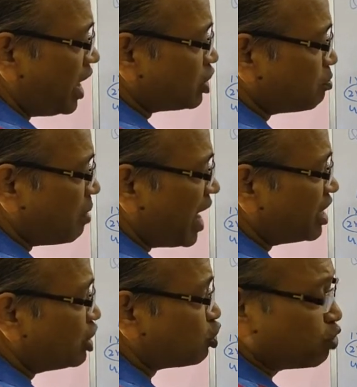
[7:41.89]
As
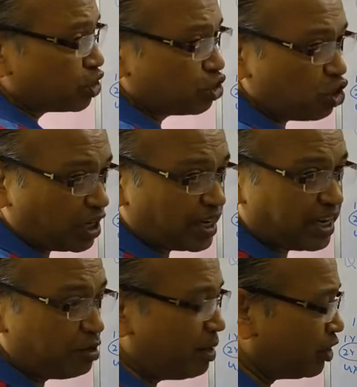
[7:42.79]
minus 2 is not an
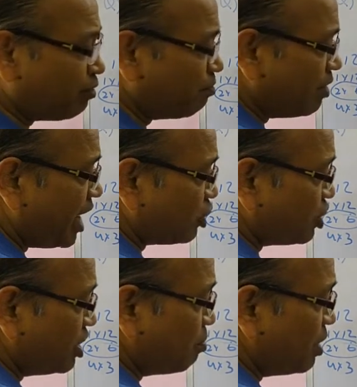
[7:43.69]
element of
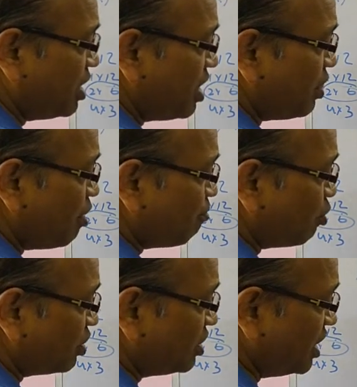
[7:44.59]
natural number,
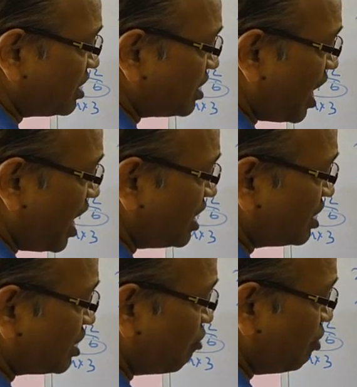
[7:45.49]
therefore this
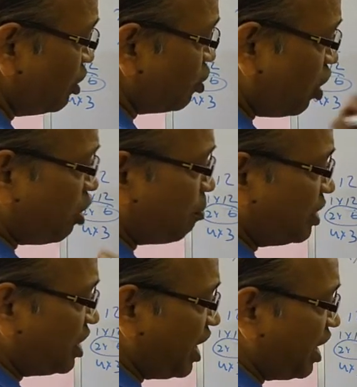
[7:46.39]
answer will not
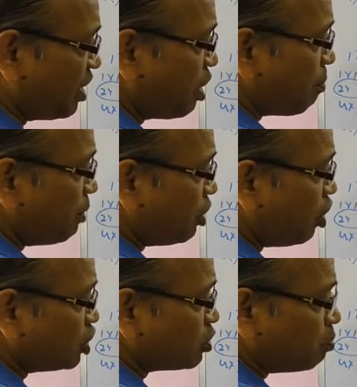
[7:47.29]
be there,
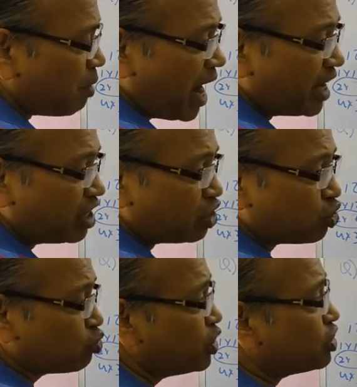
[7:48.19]
because
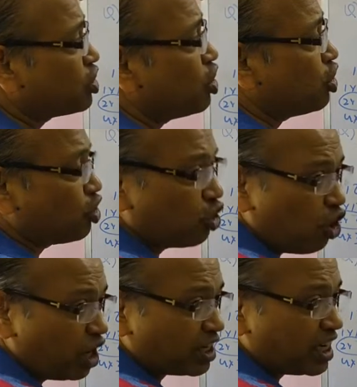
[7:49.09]
minus 2 is
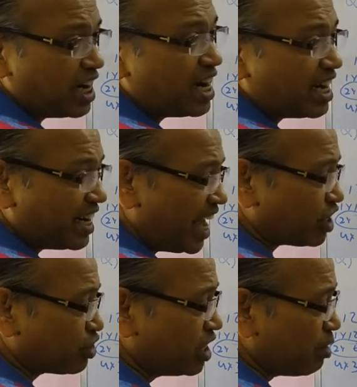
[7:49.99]
not a
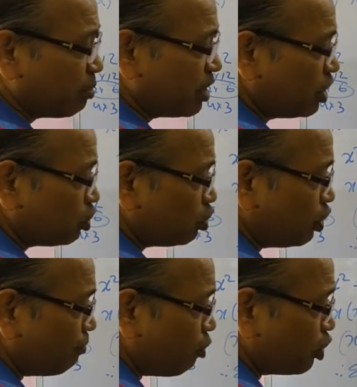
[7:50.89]
natural number.
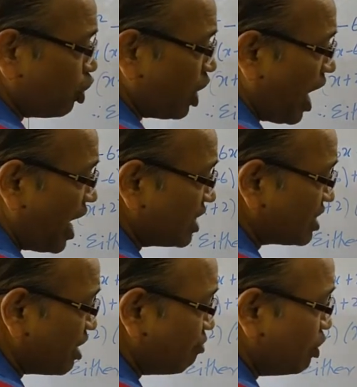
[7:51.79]
Therefore your
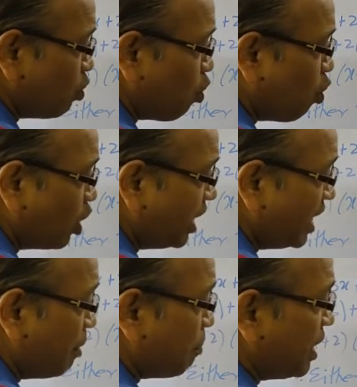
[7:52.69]
answer will
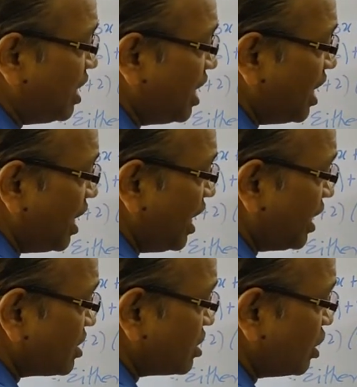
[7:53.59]
only be
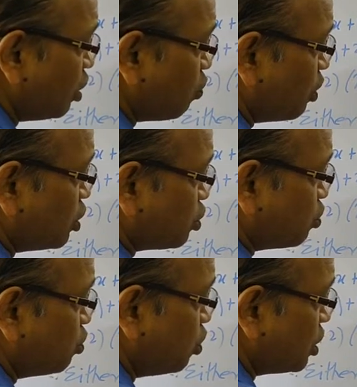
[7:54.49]
x equals
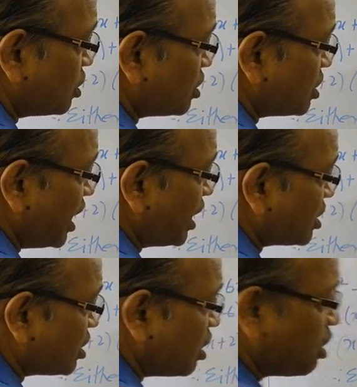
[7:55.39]
to
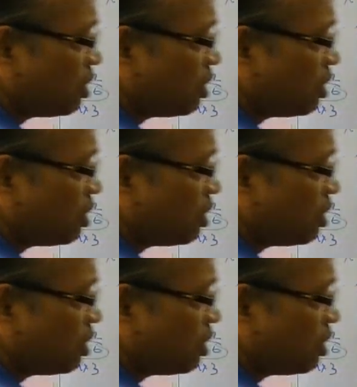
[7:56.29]
6.